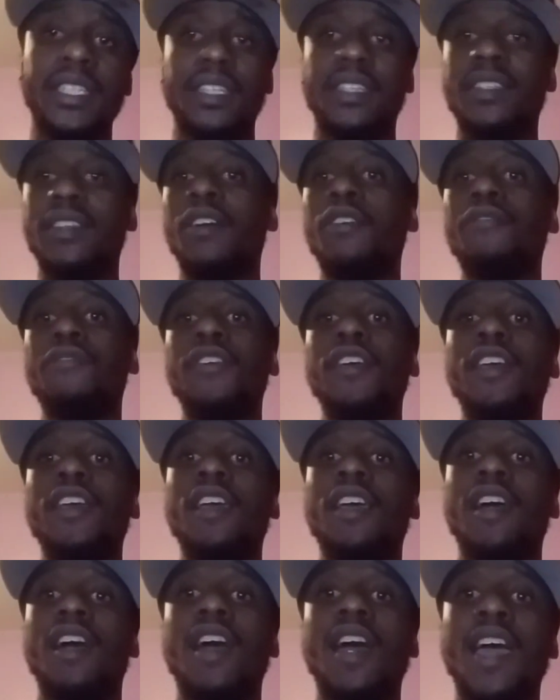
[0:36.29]
yourself
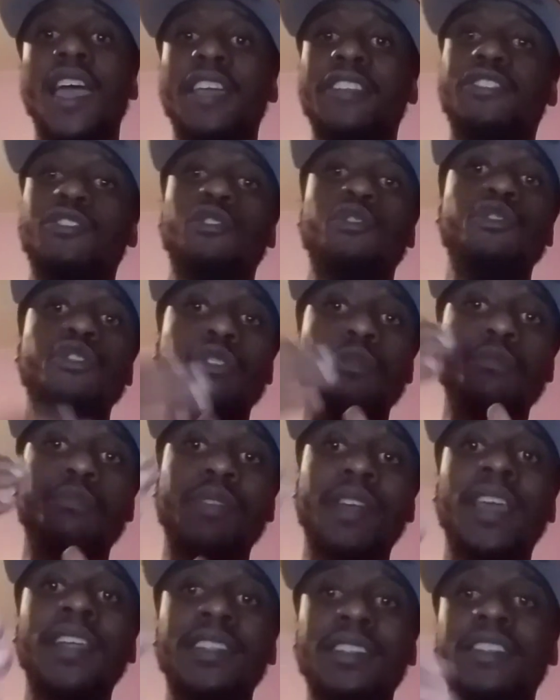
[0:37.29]
all right so you can
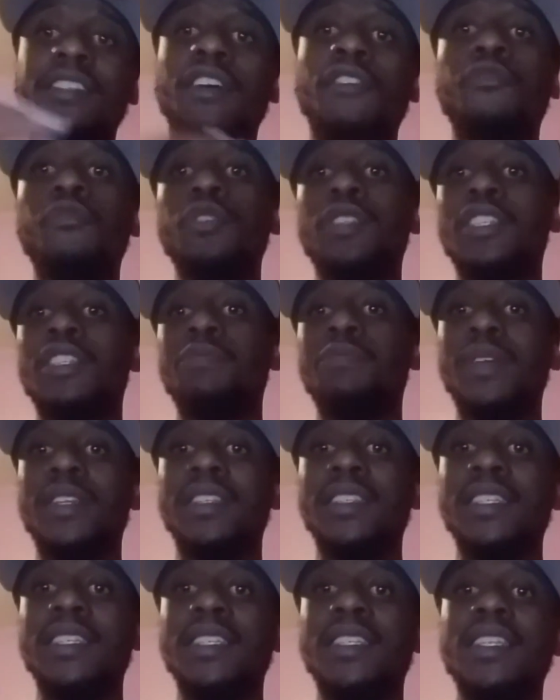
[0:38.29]
brand yourself with this
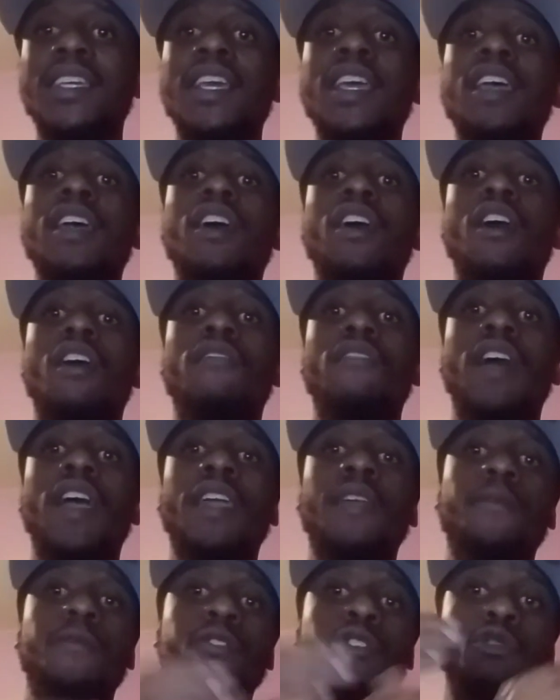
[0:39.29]
business all
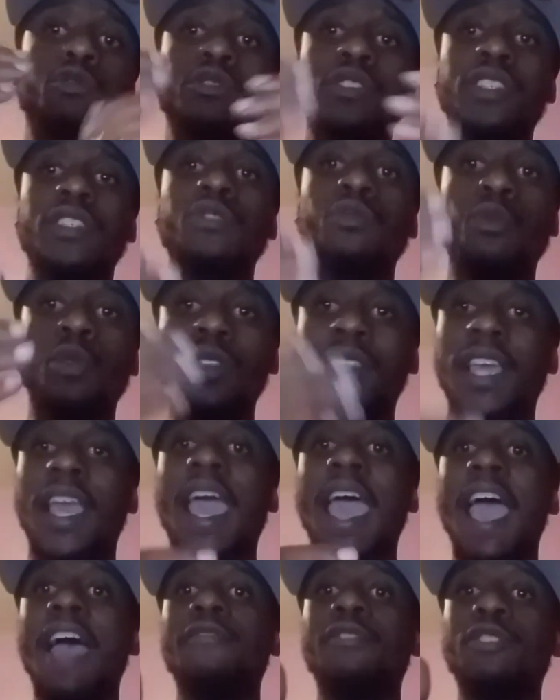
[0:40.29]
right using what they
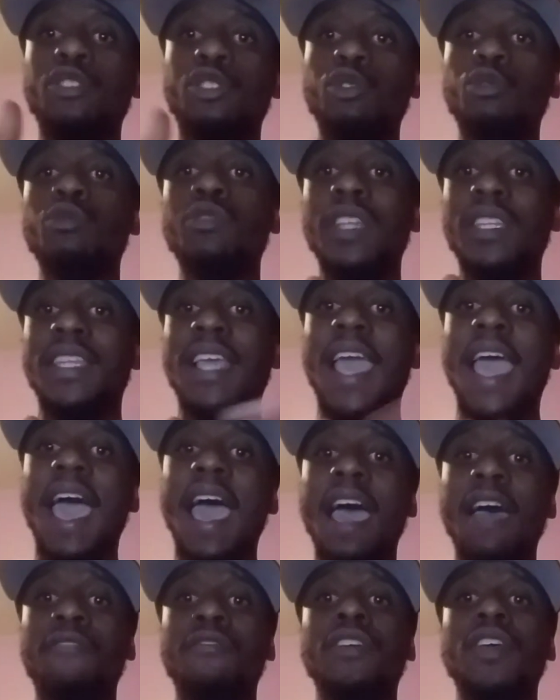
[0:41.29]
have the tools that they
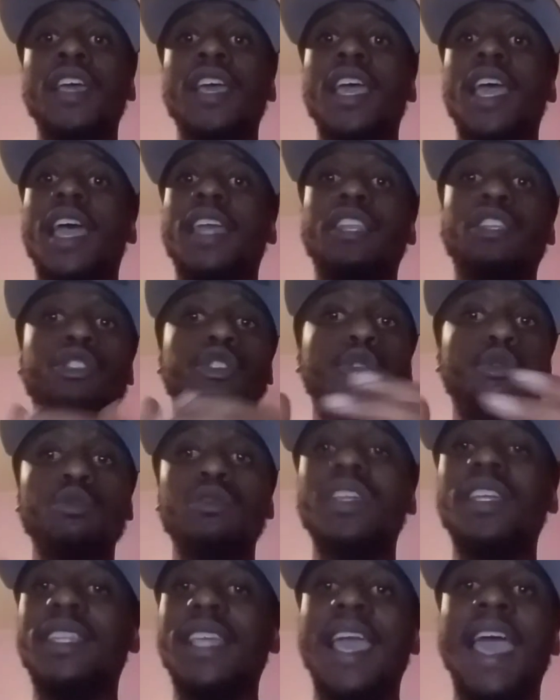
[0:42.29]
have and the
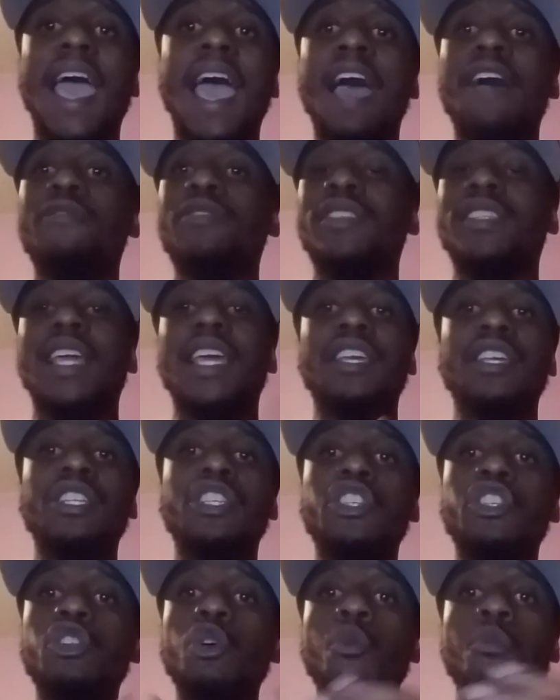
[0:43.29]
tools that they have is like
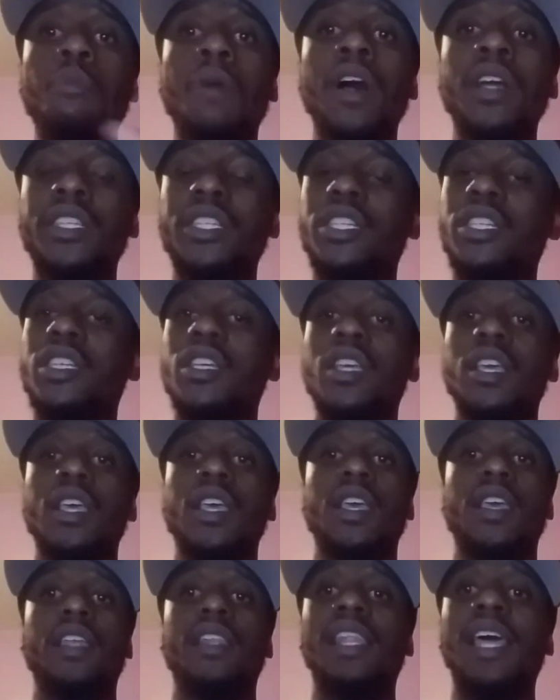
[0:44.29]
it's so much
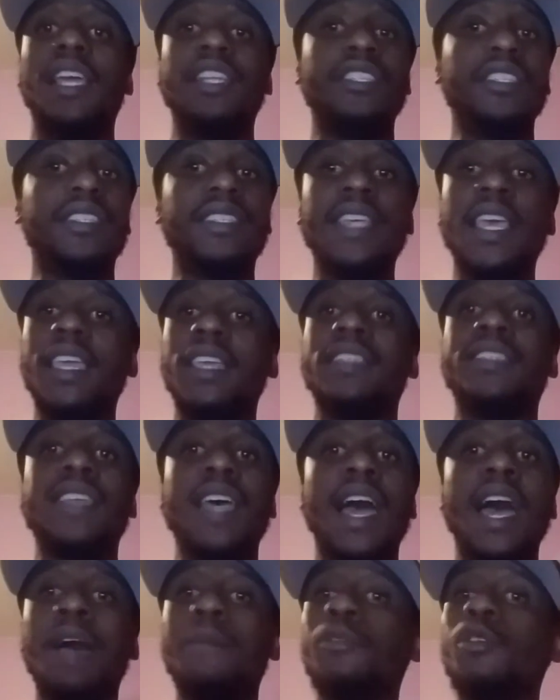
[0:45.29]
like just take your
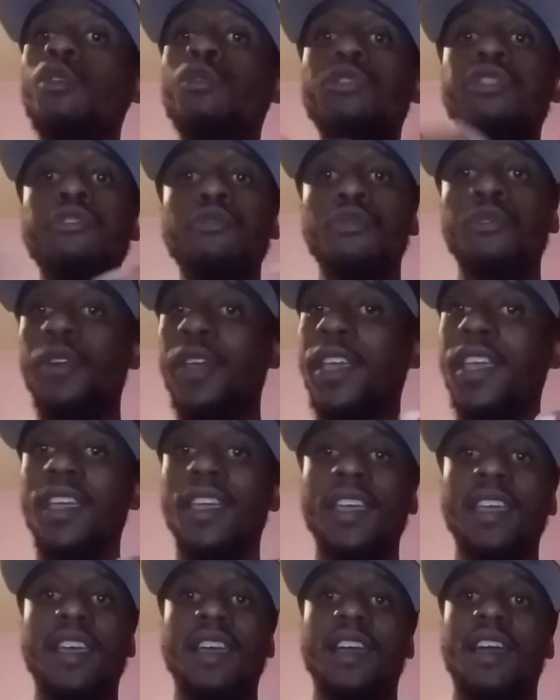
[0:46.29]
time go through it
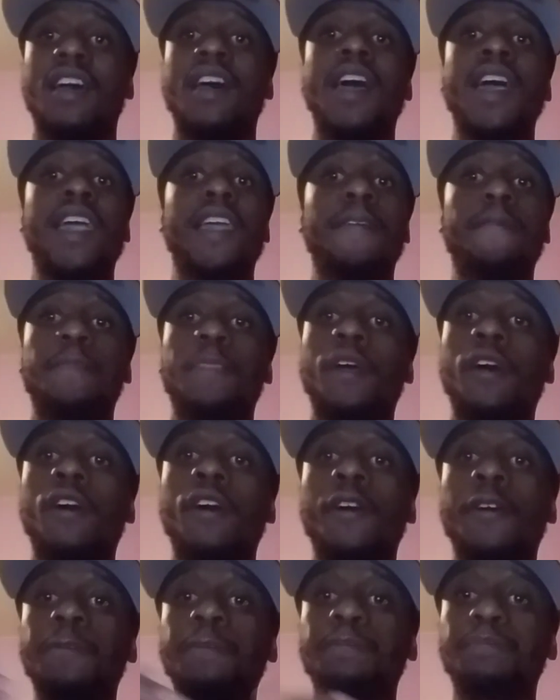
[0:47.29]
all right
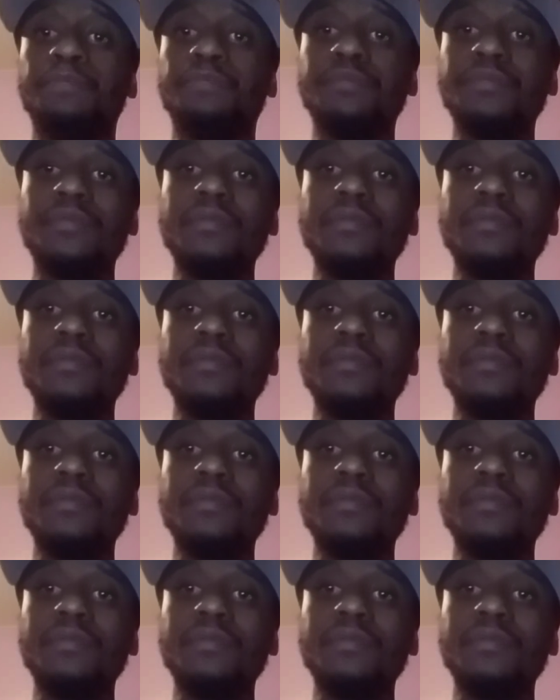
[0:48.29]
um